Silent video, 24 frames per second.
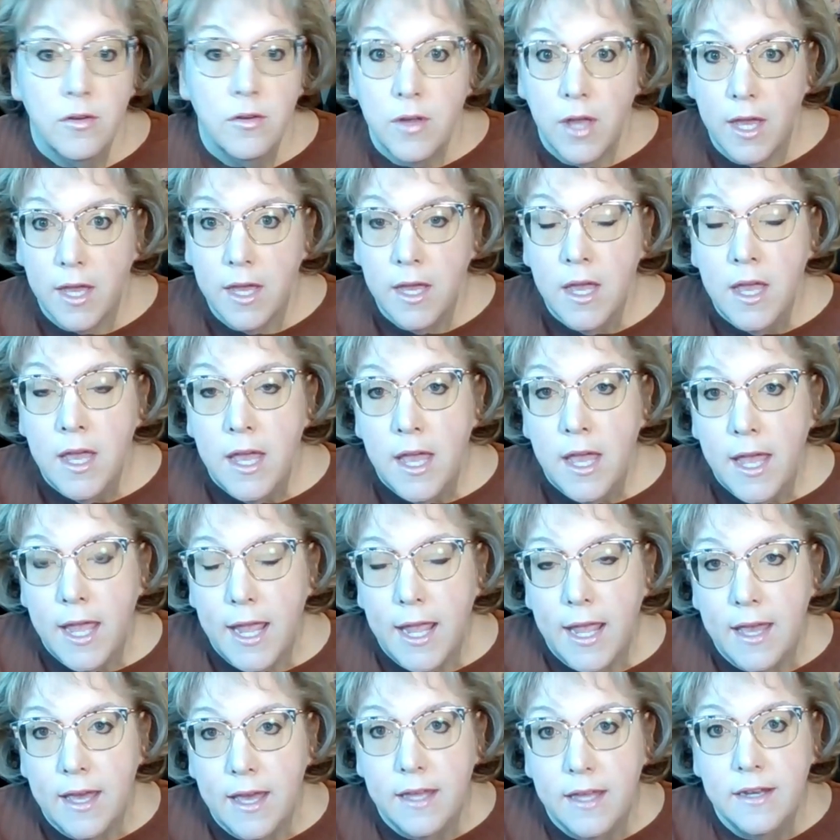Okay,
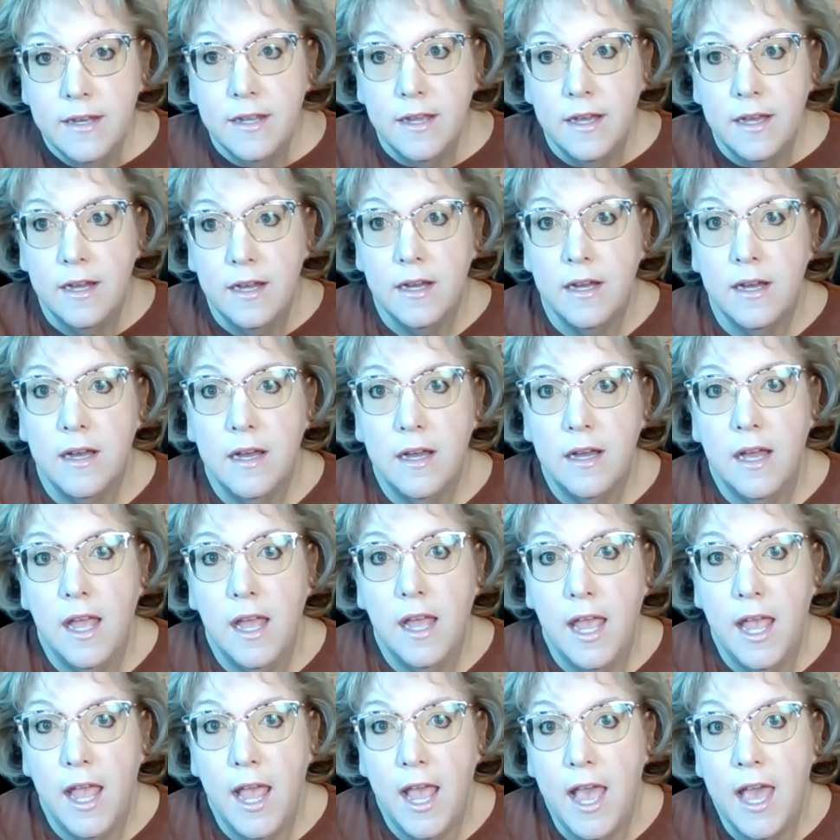and
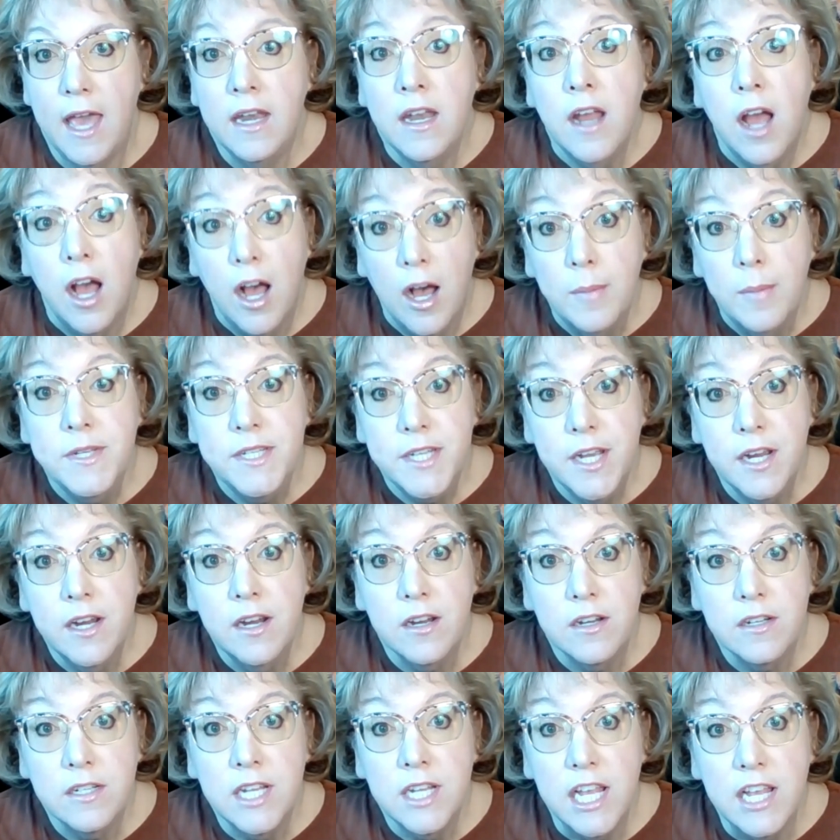I'll be
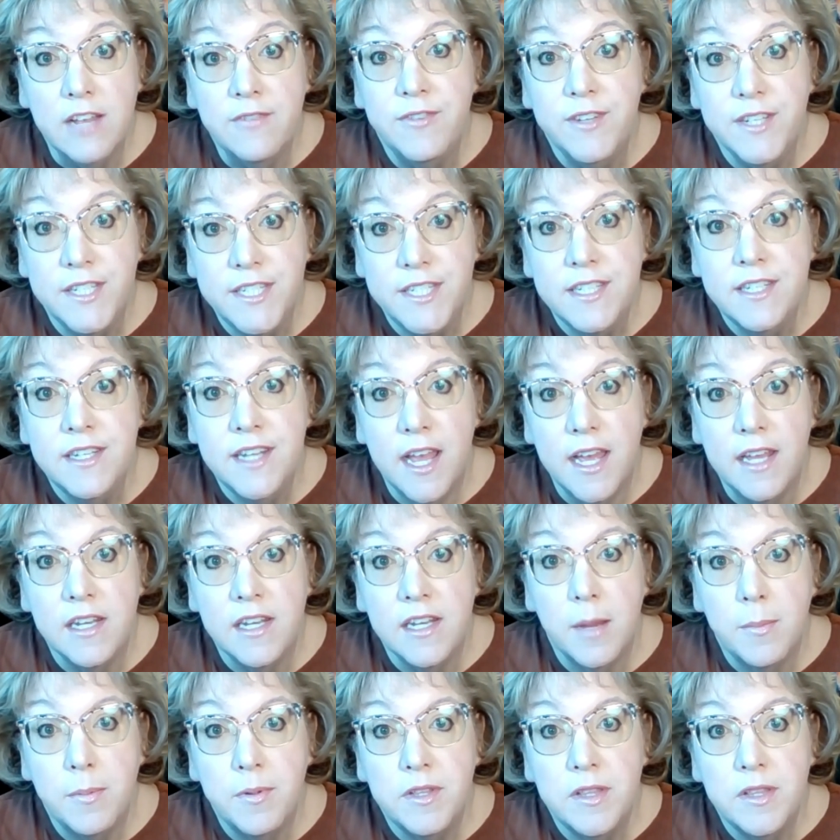darned if it didn't end
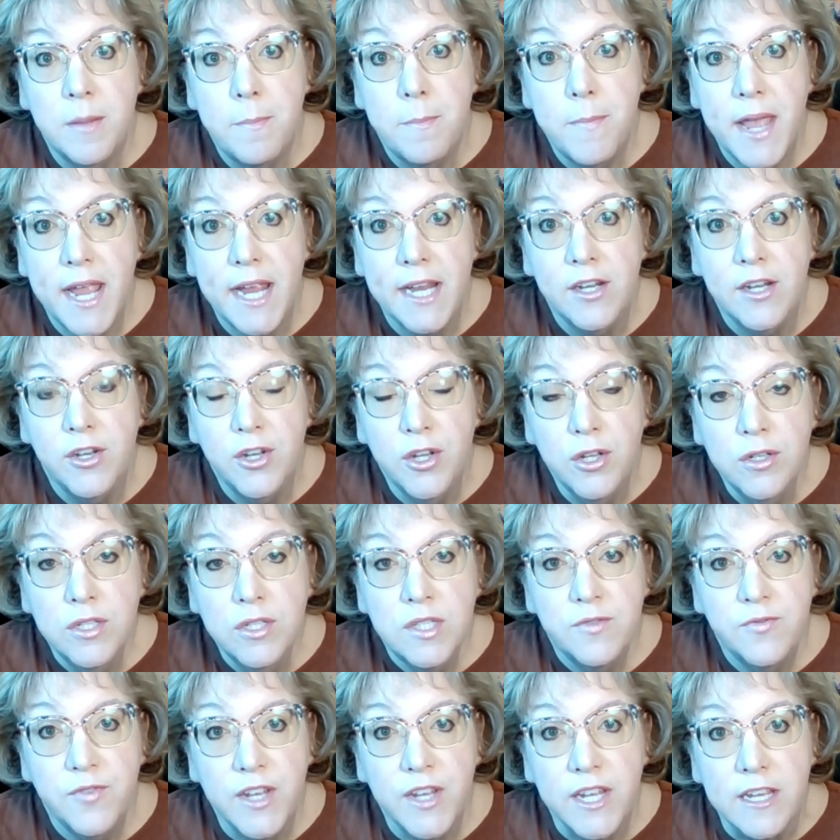up in the main news
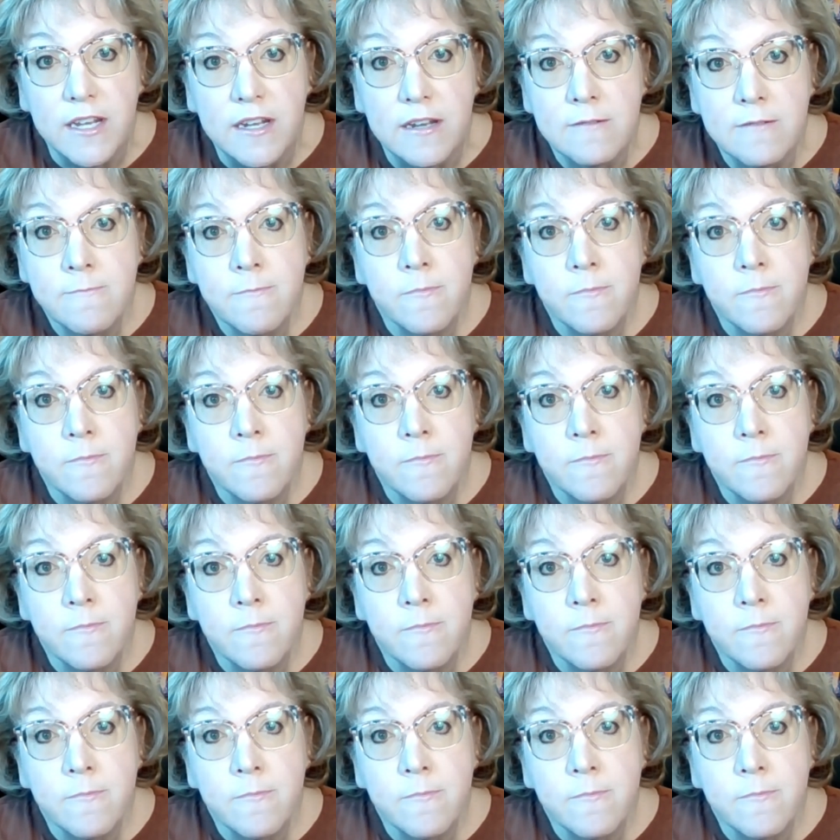feed.